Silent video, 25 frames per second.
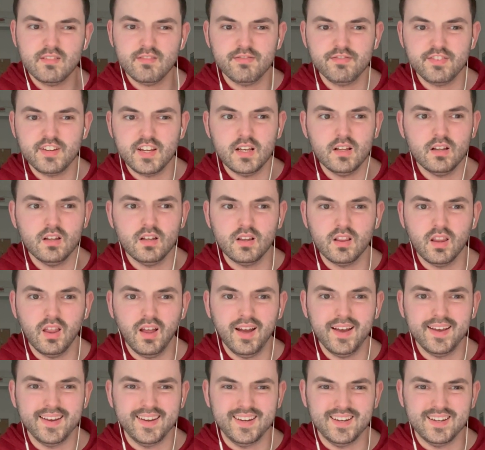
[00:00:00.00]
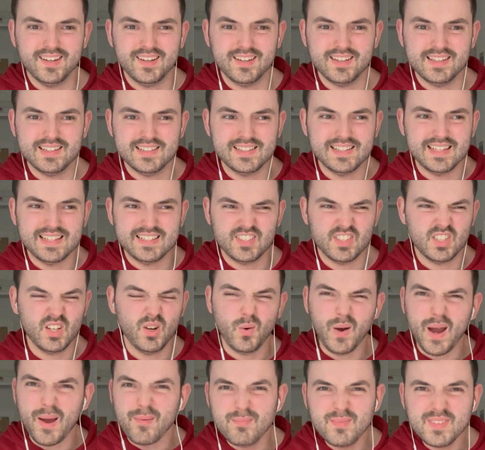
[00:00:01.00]
feeling like
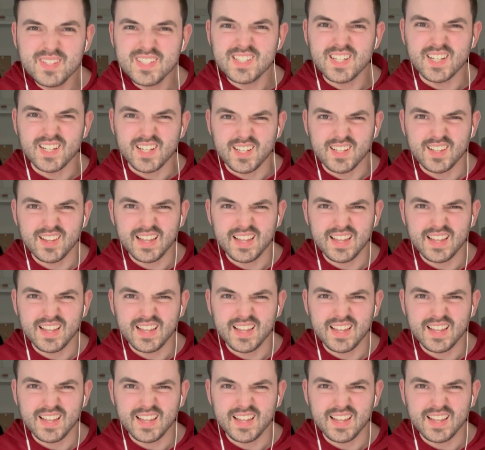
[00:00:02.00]
so empty.